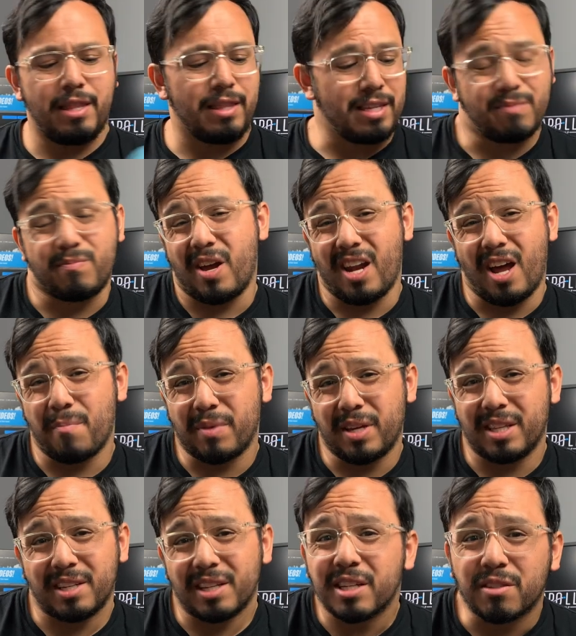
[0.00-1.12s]
this might not
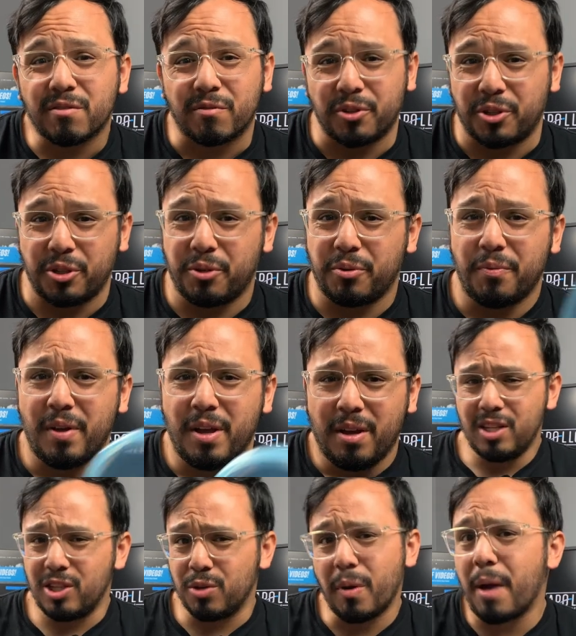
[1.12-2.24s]
be the disc for you.
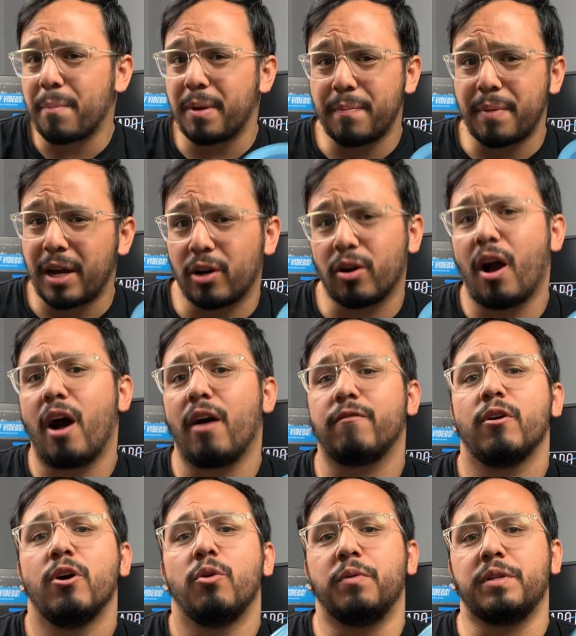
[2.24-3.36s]
You might be better
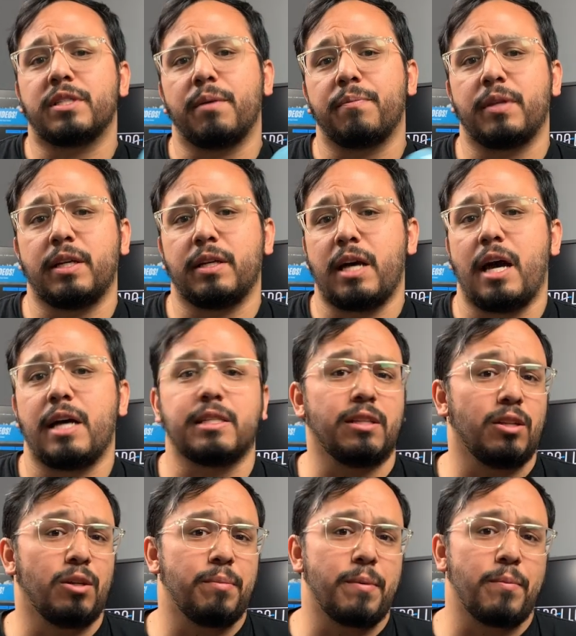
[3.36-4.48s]
off with something that has a
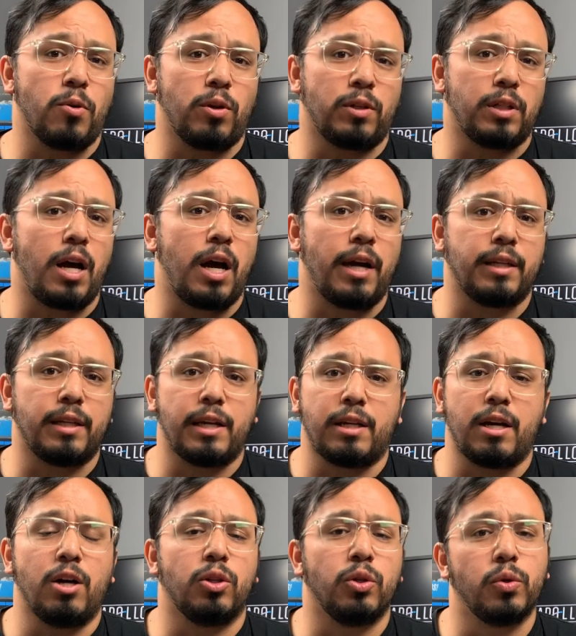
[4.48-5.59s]
little bit more glide, like
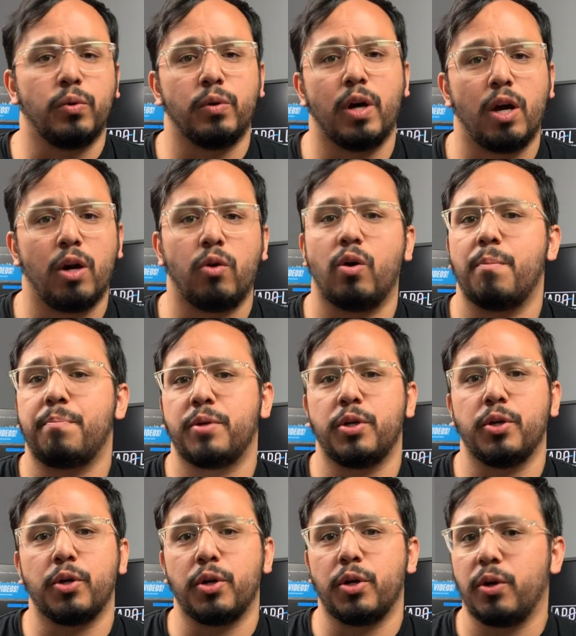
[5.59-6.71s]
a Luna or a
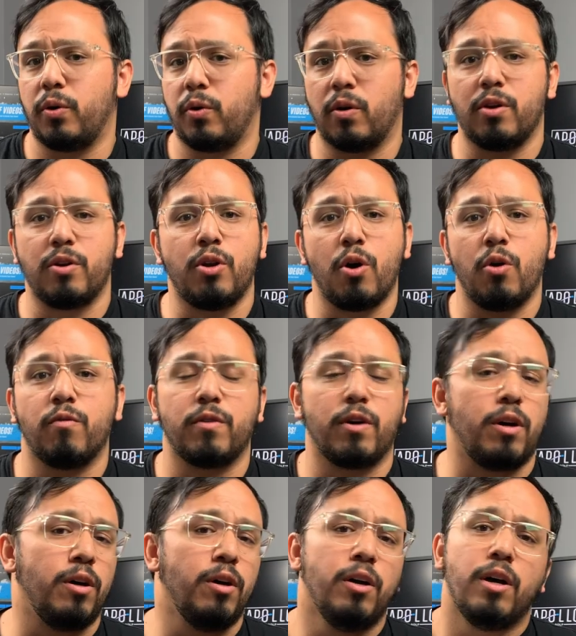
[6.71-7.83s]
Pure or a
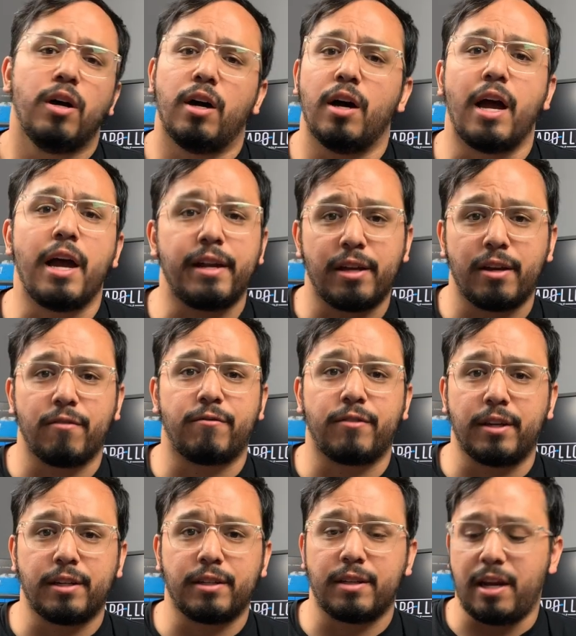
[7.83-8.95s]
Nova,
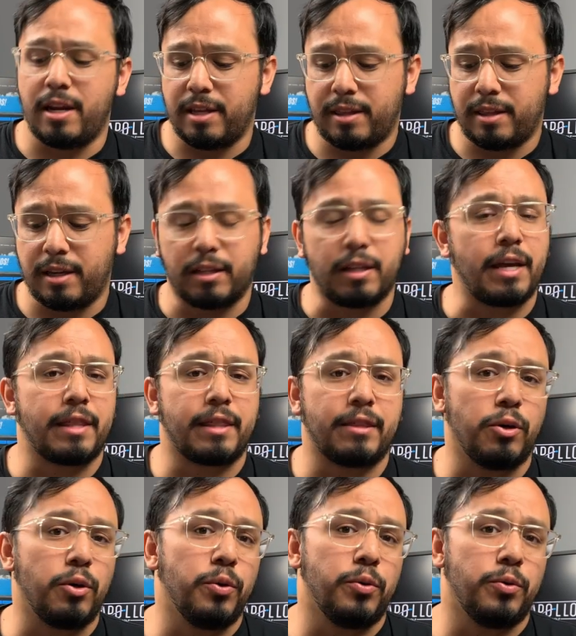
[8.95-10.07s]
anything like
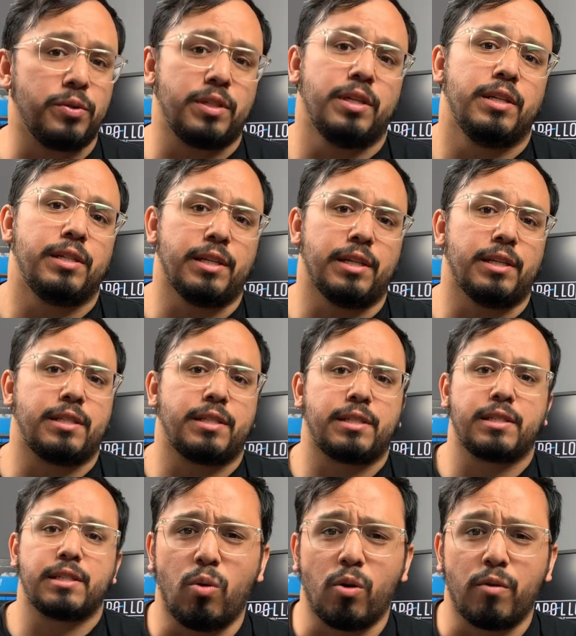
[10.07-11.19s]
those
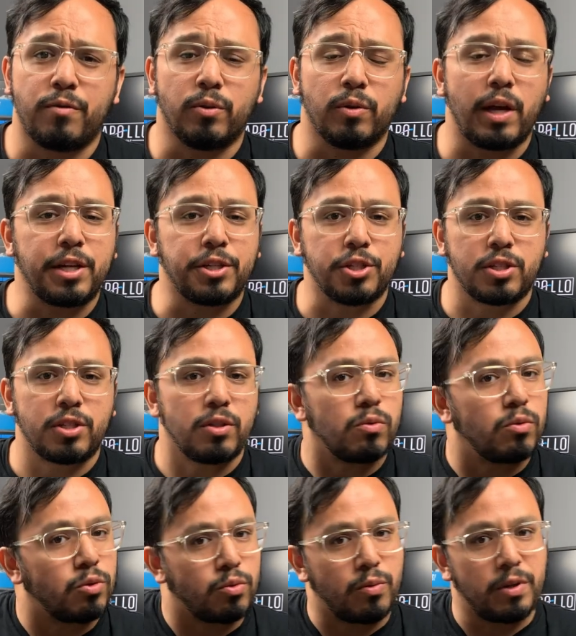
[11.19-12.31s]
discs. Or if you like just
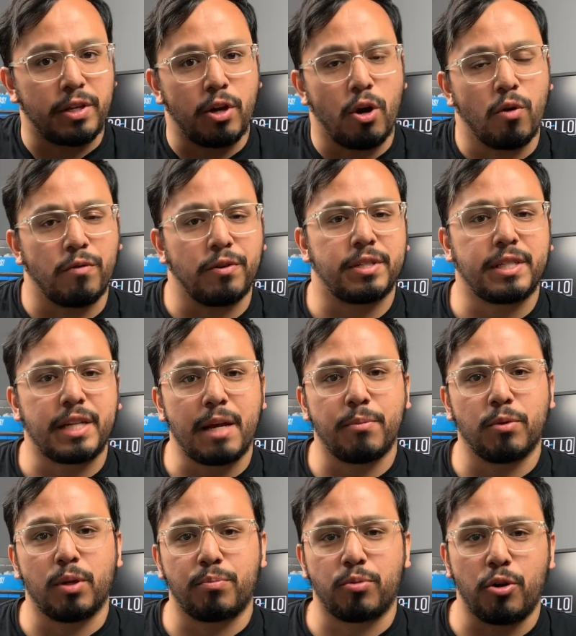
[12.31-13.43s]
really
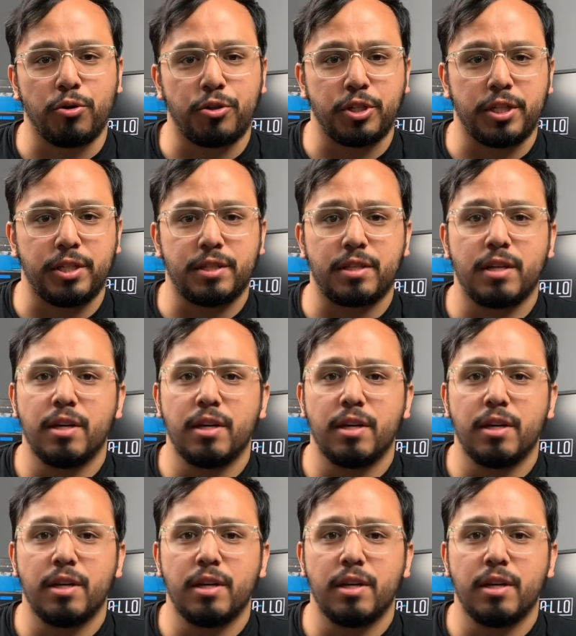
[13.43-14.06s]
overstable approaches